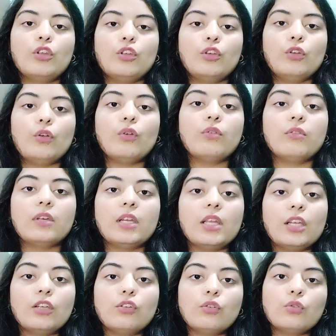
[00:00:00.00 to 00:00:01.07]

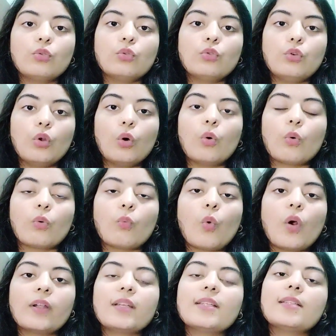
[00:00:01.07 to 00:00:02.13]
need to know
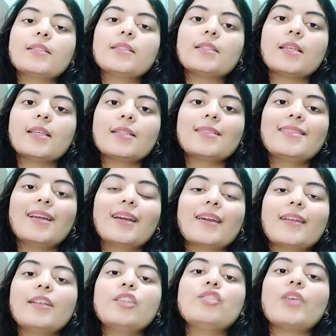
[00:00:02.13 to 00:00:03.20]
what is the
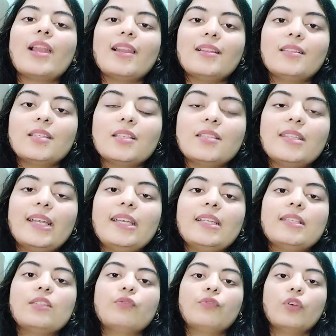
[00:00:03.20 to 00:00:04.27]
current challenges that
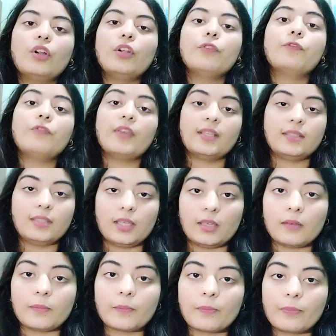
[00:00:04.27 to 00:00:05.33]
is world facing.